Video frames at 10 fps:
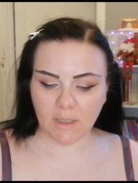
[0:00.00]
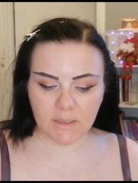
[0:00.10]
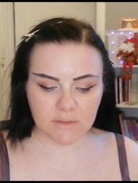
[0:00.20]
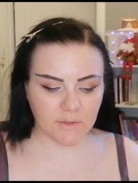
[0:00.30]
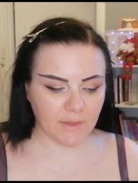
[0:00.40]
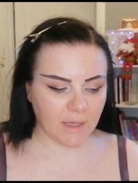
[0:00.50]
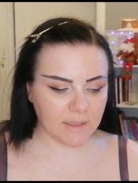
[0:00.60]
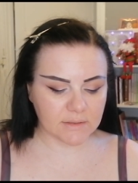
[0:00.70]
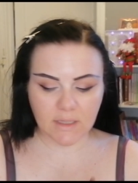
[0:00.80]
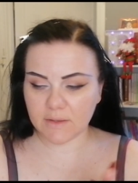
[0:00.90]
Okay, so
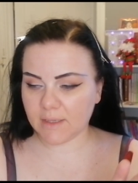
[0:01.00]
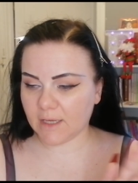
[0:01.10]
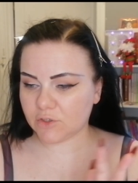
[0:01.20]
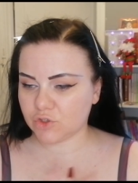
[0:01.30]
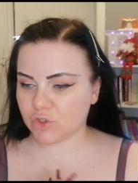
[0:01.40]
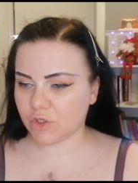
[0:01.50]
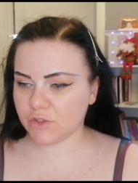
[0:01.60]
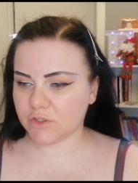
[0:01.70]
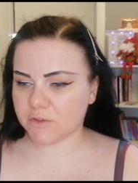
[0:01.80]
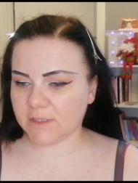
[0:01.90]
that is that
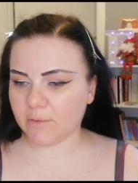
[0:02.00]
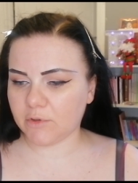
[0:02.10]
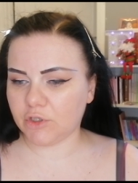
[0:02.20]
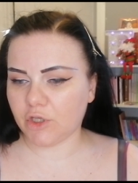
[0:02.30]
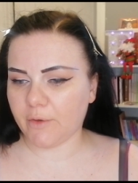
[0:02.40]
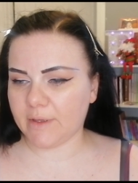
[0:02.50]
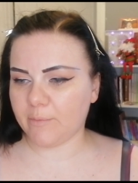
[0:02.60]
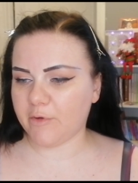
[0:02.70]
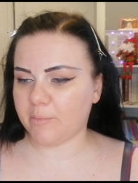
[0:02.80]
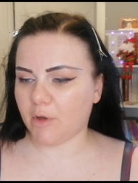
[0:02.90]
done. So now I'm going to go
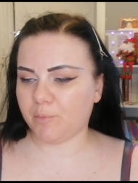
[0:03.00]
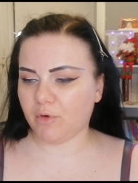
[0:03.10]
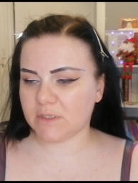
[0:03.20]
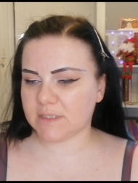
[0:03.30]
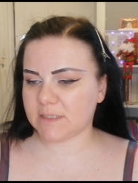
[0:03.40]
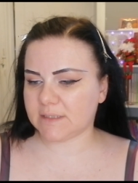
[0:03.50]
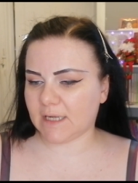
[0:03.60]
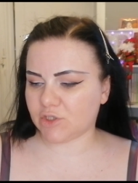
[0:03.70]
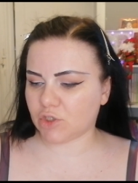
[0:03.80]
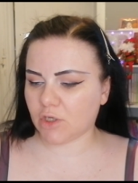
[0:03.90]
in with my bronzer
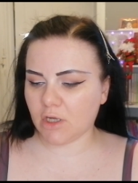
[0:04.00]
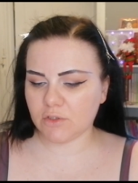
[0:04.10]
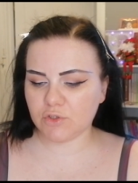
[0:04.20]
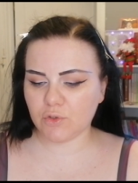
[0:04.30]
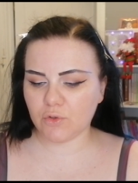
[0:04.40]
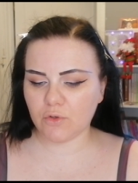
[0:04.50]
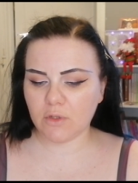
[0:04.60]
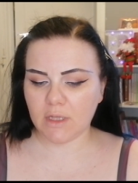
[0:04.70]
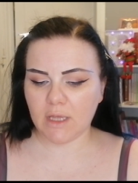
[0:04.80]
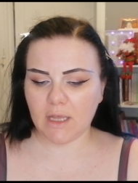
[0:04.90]
slash
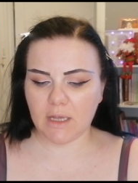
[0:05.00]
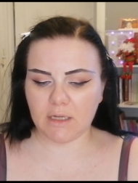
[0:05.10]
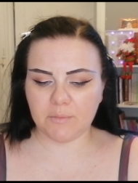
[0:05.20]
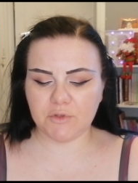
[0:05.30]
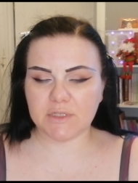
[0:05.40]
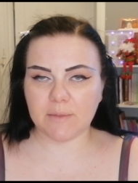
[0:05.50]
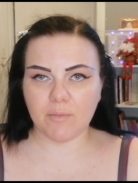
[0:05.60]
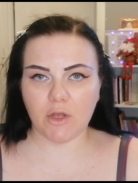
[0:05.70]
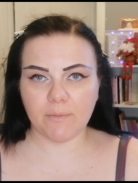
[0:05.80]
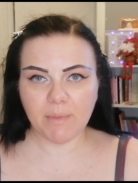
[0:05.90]
contour. And I'm using
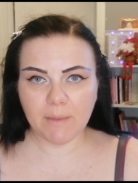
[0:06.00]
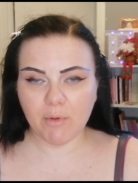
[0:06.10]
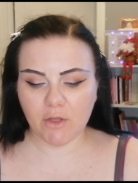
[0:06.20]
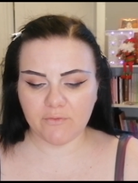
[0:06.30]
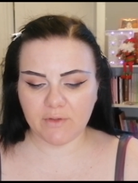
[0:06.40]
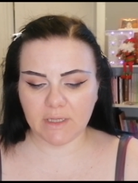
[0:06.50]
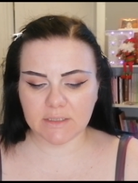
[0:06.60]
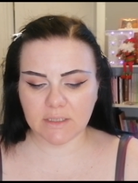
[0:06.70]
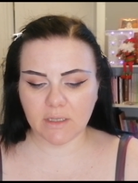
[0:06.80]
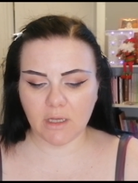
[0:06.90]
my
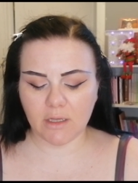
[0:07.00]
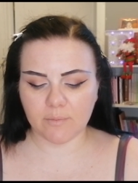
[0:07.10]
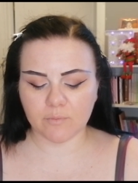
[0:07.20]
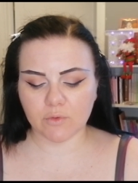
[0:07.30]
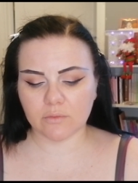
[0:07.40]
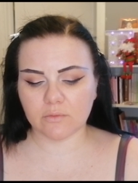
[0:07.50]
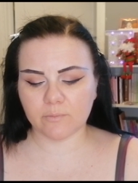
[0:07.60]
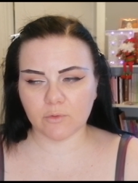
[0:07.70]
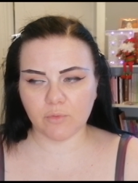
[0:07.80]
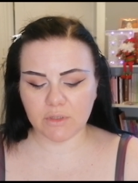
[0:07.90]
Bperfect
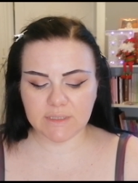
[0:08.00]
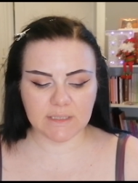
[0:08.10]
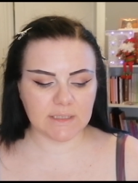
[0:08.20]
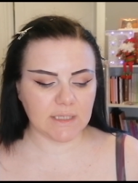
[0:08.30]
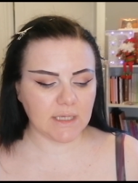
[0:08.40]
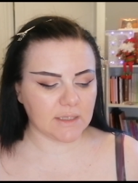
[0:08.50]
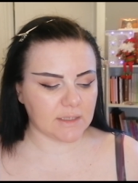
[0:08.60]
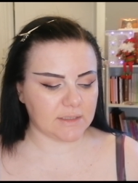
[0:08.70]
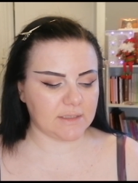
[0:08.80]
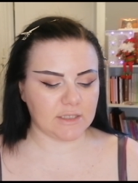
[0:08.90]
bronzing stick.
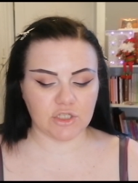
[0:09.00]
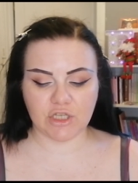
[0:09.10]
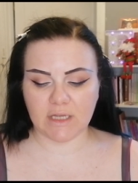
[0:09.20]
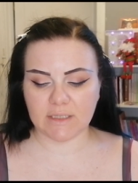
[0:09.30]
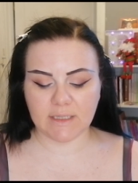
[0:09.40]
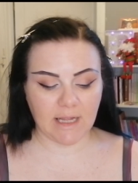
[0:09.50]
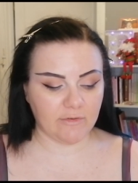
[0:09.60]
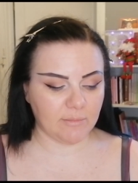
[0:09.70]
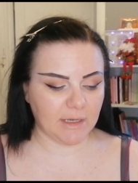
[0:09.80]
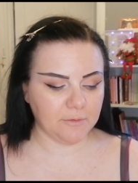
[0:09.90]
This is in the shade
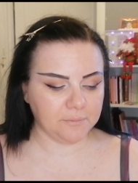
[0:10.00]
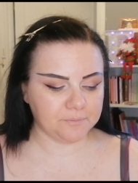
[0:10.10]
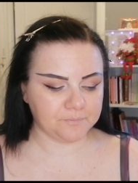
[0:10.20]
Caramel.